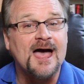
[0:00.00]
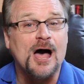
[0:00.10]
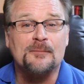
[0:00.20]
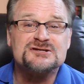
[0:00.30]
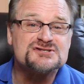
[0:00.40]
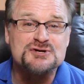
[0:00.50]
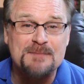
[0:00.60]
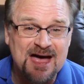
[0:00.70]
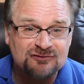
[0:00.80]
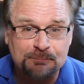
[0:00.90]
How much is your
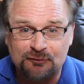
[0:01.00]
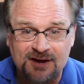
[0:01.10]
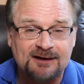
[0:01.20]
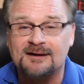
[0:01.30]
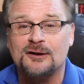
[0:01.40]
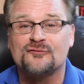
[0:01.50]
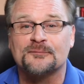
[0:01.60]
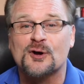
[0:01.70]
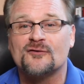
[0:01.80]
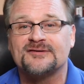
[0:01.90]
mask protecting you
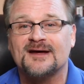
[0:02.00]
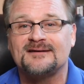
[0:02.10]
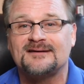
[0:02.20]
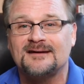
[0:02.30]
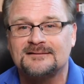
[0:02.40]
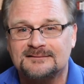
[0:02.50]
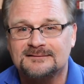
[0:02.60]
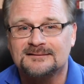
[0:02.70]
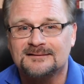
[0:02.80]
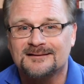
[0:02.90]
from COVID-19?
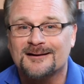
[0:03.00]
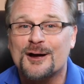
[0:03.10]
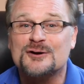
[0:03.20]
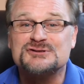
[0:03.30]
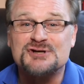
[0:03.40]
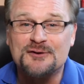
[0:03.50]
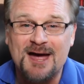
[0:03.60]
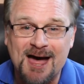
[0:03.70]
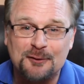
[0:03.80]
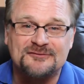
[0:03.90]
I'll show
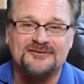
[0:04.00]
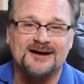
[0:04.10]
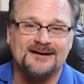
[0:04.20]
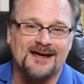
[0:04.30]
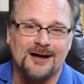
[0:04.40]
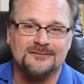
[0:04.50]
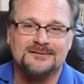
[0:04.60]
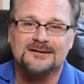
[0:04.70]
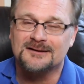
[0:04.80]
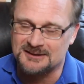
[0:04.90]
you how to find out
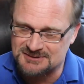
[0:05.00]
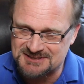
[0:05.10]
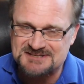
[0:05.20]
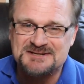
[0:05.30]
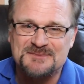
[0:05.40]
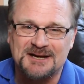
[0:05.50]
in just a